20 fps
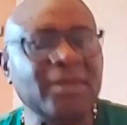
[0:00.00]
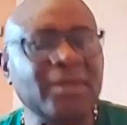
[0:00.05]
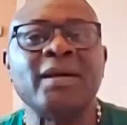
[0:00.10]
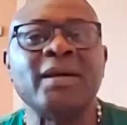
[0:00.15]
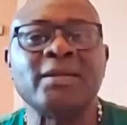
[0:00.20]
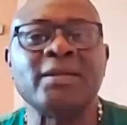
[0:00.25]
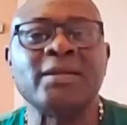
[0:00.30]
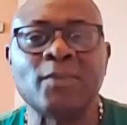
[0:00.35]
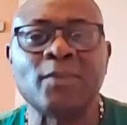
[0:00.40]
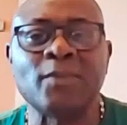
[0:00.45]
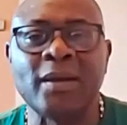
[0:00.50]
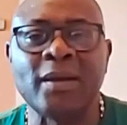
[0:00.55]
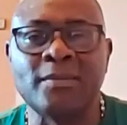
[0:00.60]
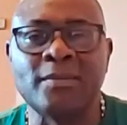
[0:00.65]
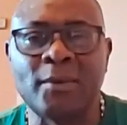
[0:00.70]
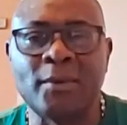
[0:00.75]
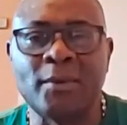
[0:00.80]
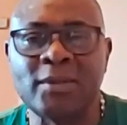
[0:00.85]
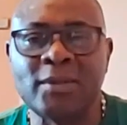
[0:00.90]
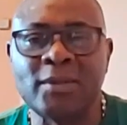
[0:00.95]
years were
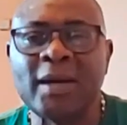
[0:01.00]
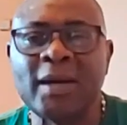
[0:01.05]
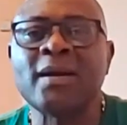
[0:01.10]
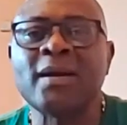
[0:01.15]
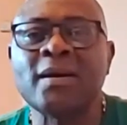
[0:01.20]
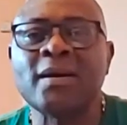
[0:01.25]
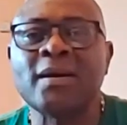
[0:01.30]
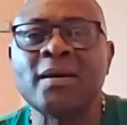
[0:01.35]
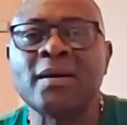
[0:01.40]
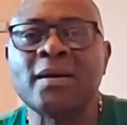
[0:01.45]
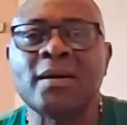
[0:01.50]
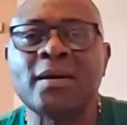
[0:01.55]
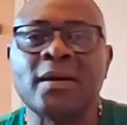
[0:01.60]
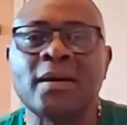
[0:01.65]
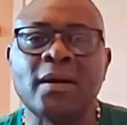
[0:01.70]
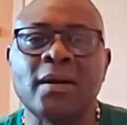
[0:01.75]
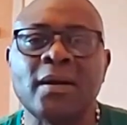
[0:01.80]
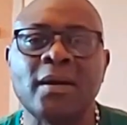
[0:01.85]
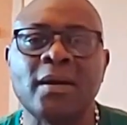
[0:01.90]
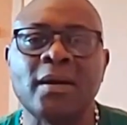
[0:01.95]
in Bota,
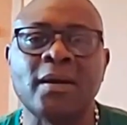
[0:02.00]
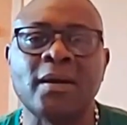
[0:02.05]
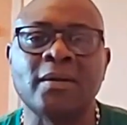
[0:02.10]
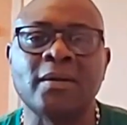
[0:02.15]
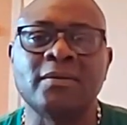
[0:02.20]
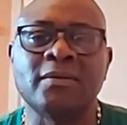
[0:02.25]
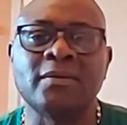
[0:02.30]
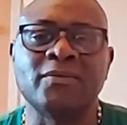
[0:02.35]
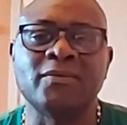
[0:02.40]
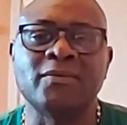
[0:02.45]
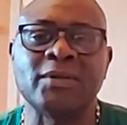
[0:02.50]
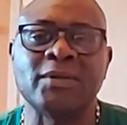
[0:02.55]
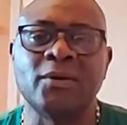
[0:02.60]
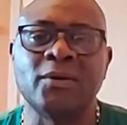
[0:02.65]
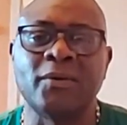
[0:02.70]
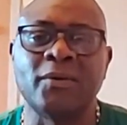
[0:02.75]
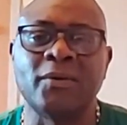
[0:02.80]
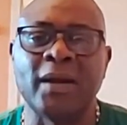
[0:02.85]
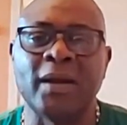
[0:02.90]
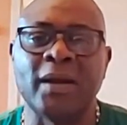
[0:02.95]

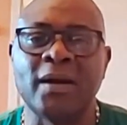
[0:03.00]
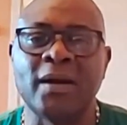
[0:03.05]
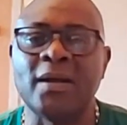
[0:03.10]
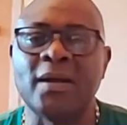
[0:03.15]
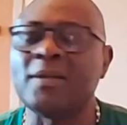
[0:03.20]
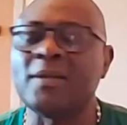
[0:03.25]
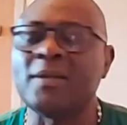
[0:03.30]
Victoria.